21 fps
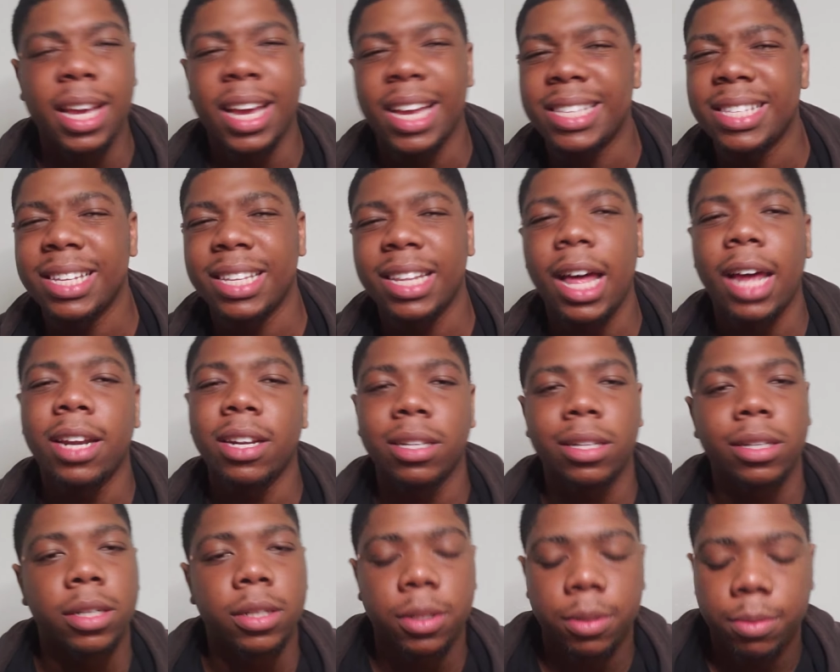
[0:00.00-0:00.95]
it's a lot
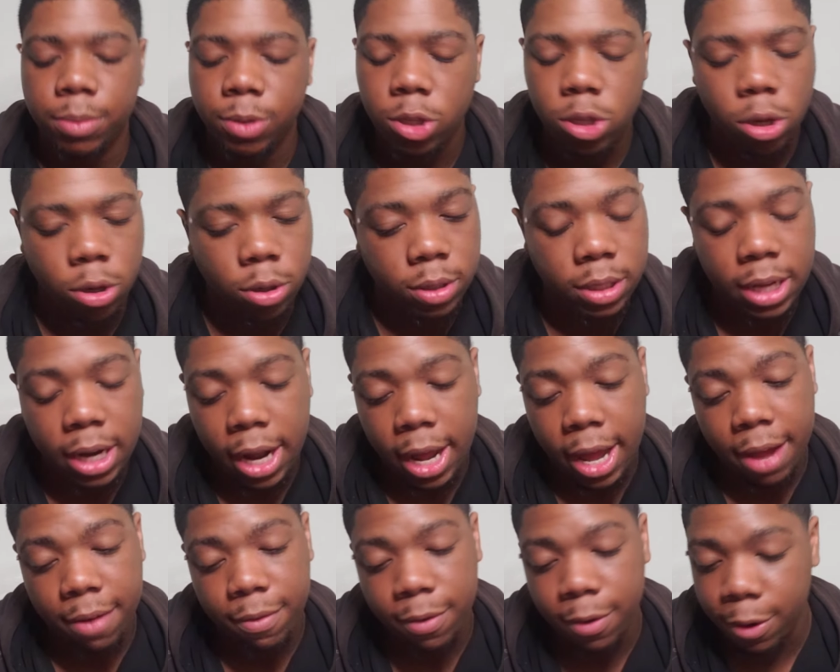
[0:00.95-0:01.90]
of um, songs that I
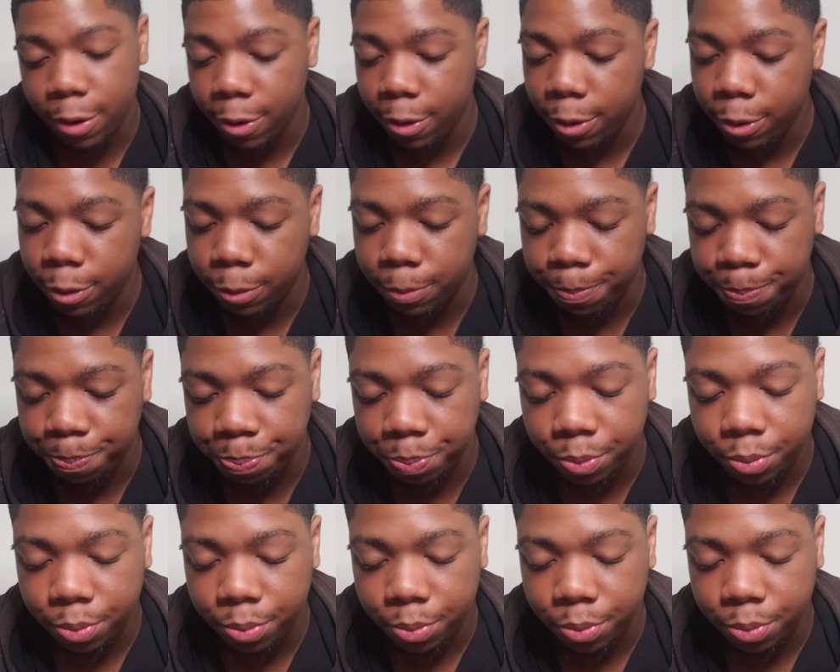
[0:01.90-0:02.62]
haven't heard,